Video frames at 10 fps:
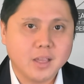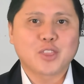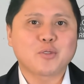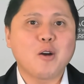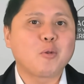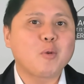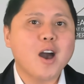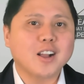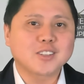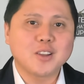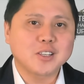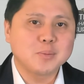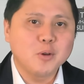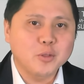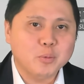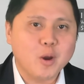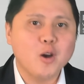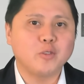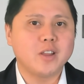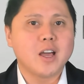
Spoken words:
Throw rocks on a smooth road.